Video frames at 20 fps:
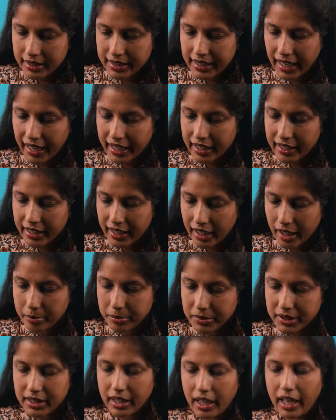
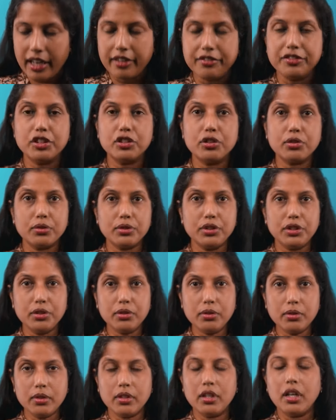diagrams I've shown
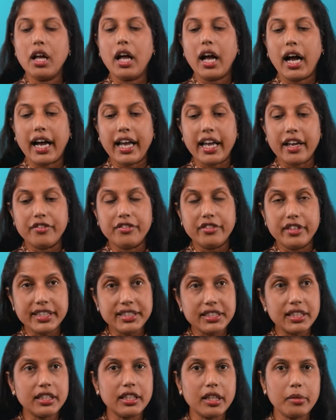you, I have
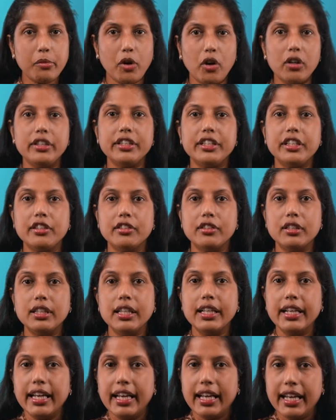written the molecule
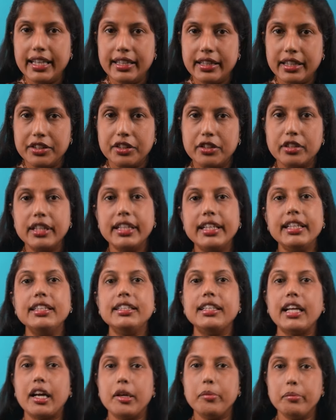in the
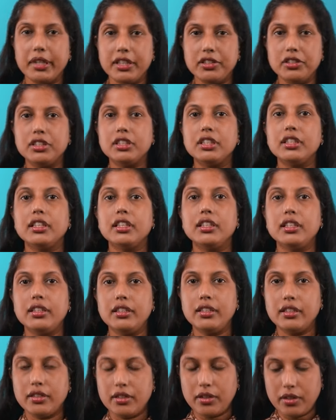three-dimensional
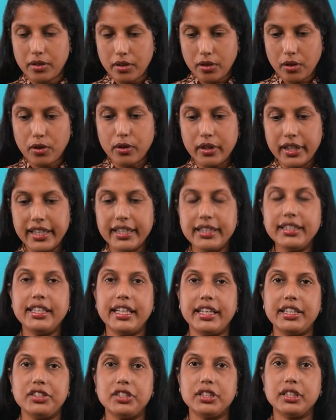
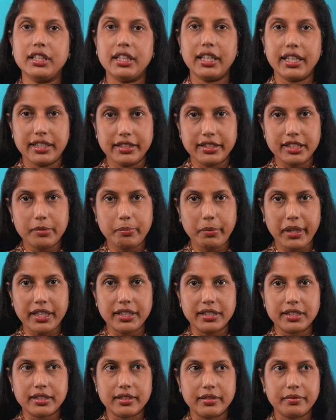orientation in
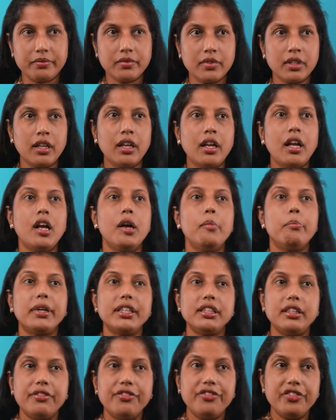space.
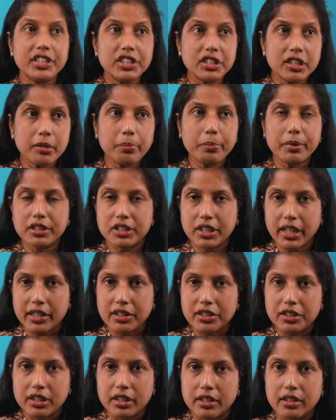But the Fischer
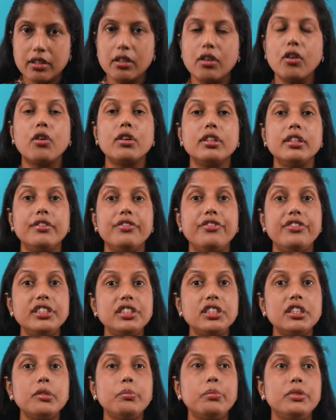projection or the
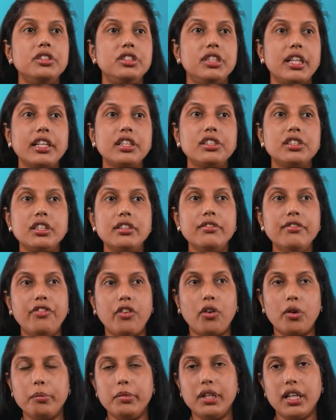Fischer projection
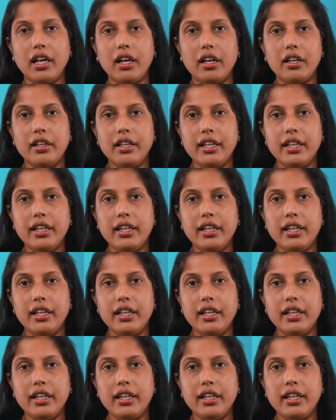formula